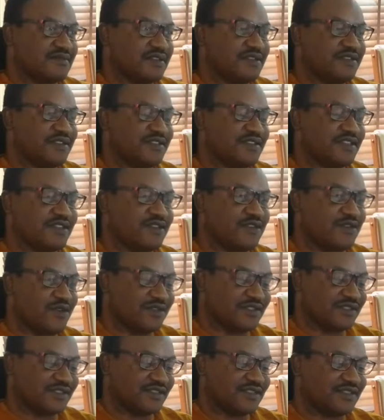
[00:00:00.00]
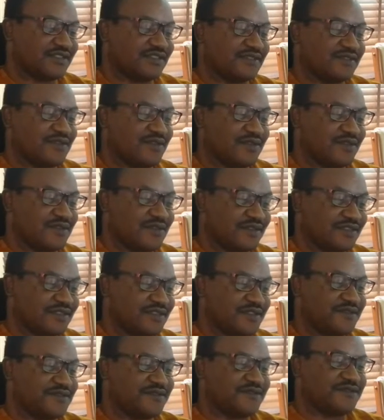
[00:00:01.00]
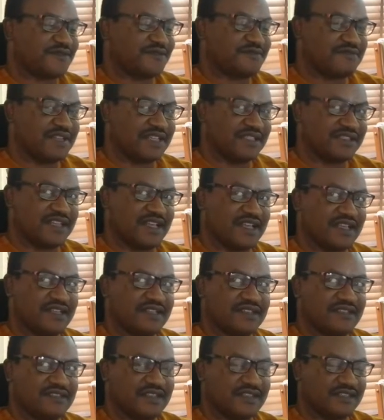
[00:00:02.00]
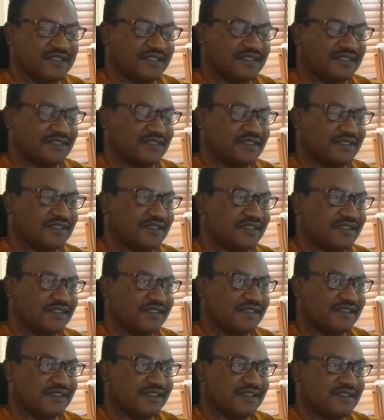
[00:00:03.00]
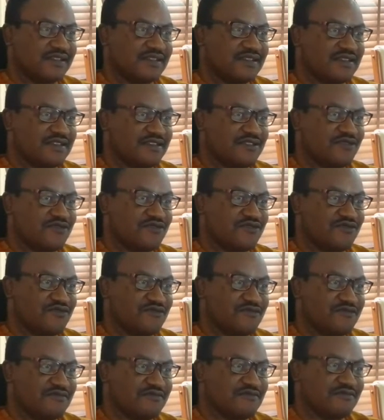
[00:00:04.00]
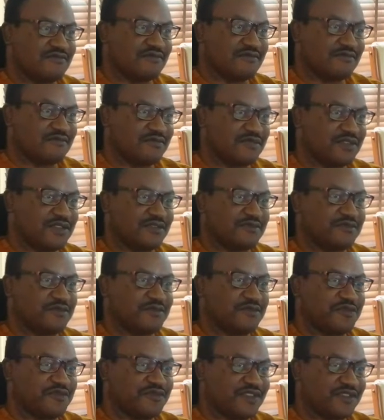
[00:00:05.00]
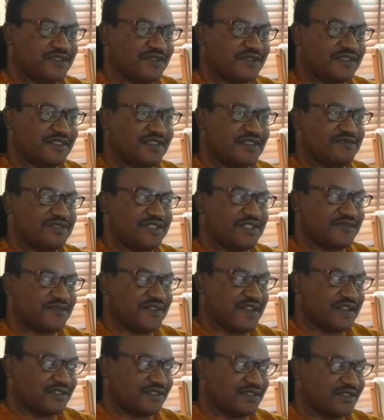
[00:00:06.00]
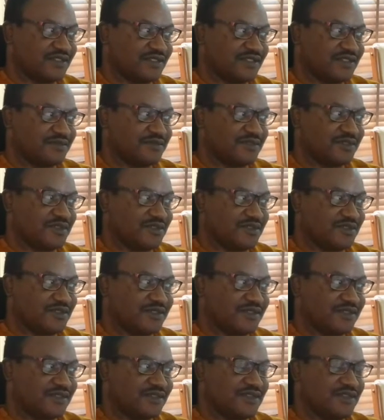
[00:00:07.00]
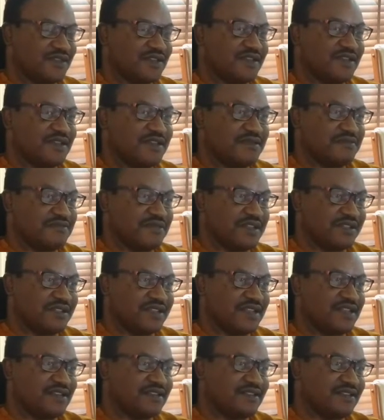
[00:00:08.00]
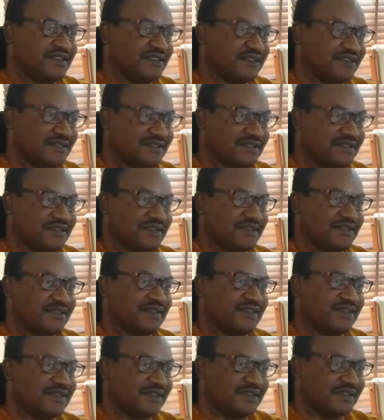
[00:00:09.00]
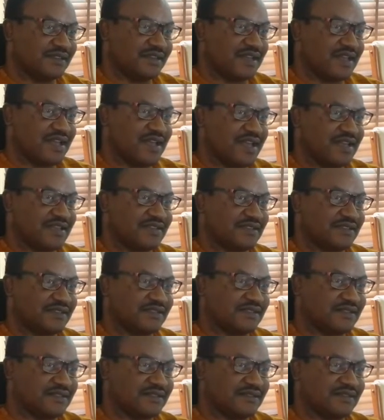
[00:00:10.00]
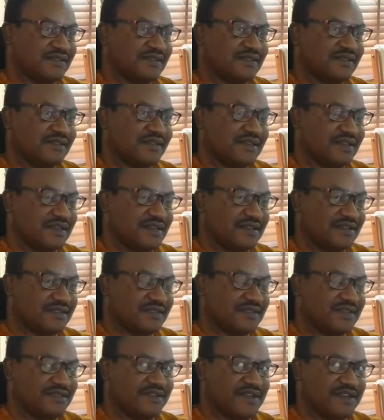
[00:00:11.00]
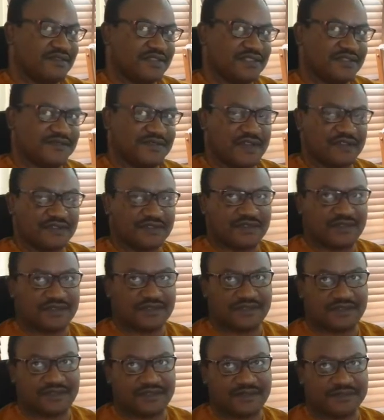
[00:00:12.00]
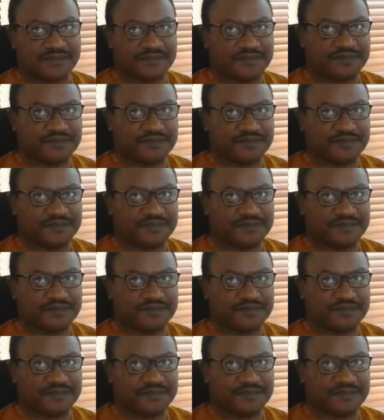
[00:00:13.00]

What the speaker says: When we say causes or cause of mental illness, we prefer to say risk factors, because mental illness has several risk factors.